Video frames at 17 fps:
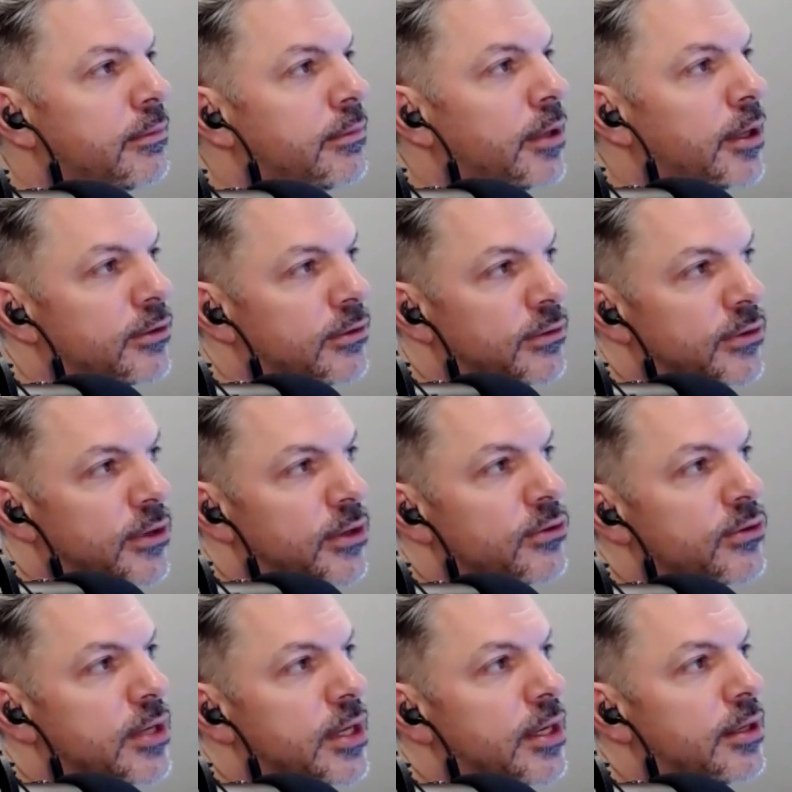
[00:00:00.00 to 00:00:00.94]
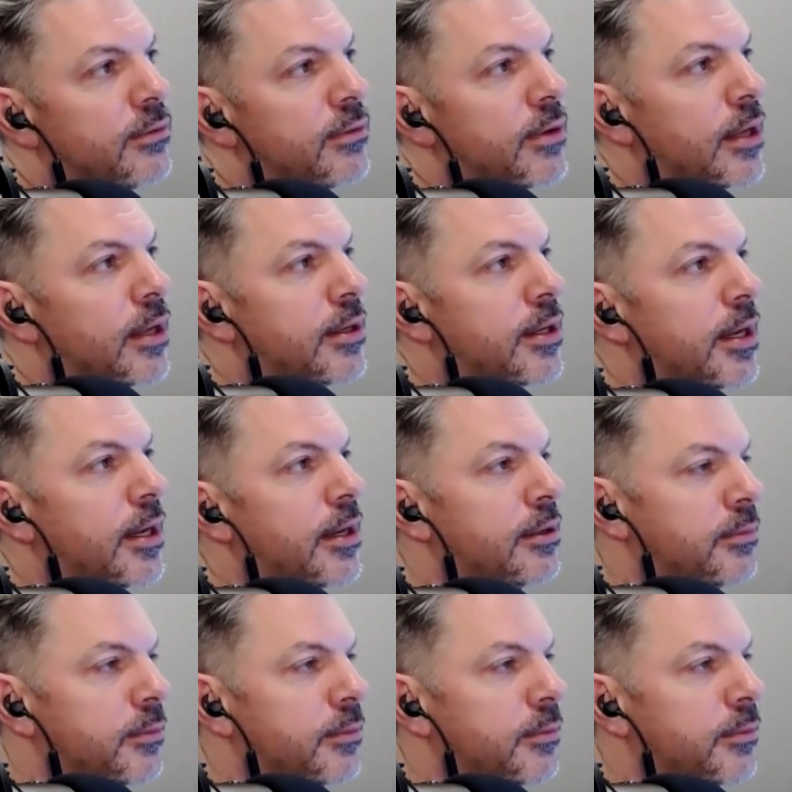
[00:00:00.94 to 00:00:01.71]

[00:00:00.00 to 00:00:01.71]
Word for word: because of this understanding you've gained today in